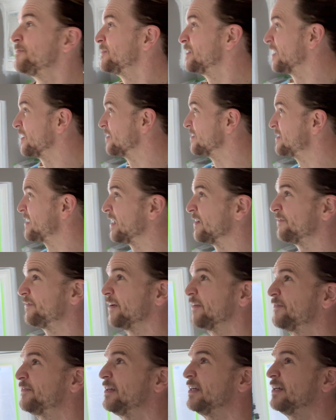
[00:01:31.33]
another 10,
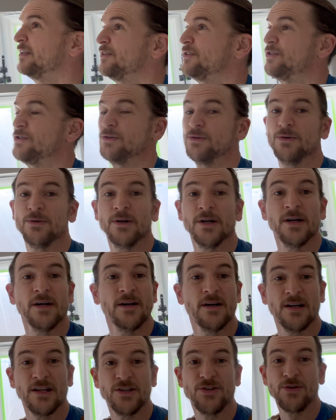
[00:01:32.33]
15 to
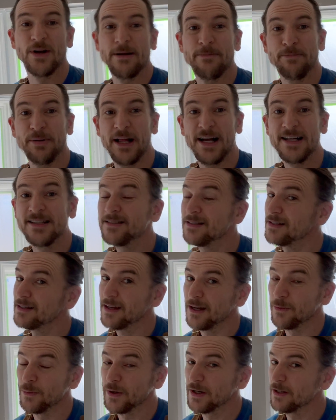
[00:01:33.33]
drape plastic,
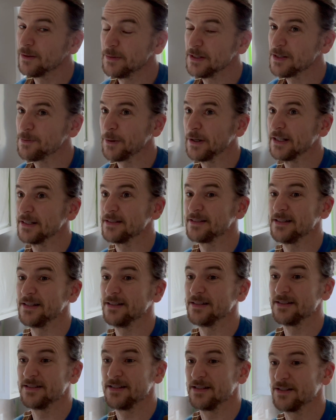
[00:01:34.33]
and we're gonna be spraying
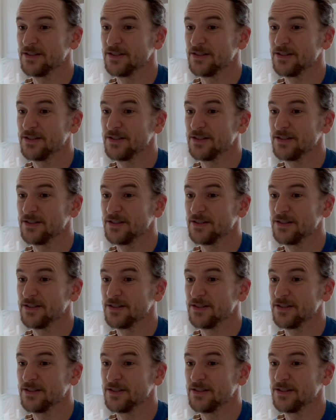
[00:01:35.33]
ceilings here.